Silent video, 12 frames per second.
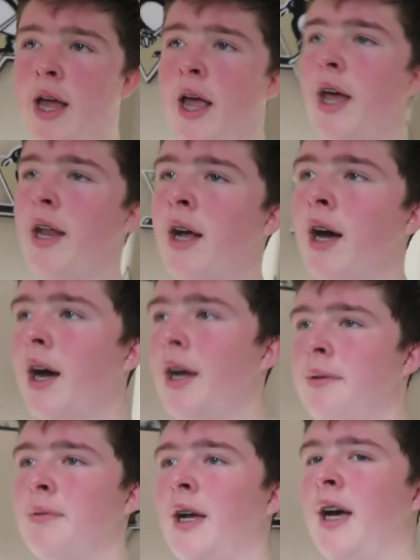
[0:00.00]
and
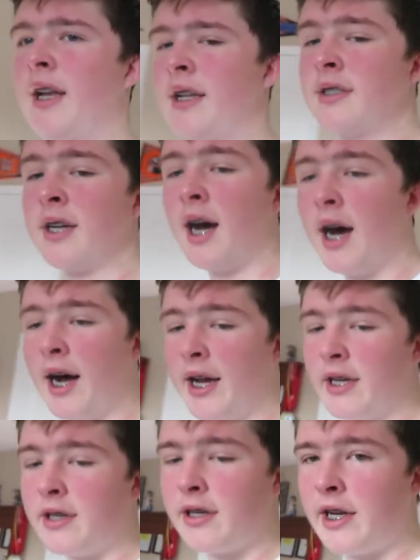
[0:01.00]
I'm kind of
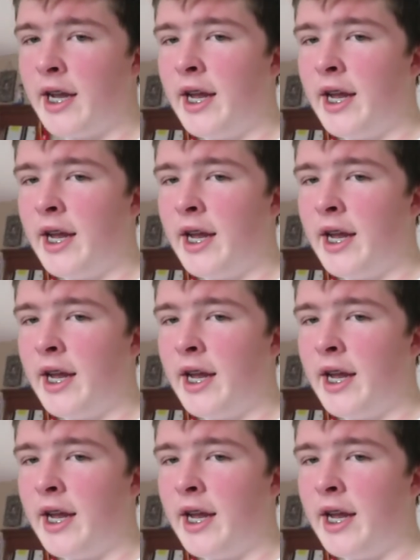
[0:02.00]
tired,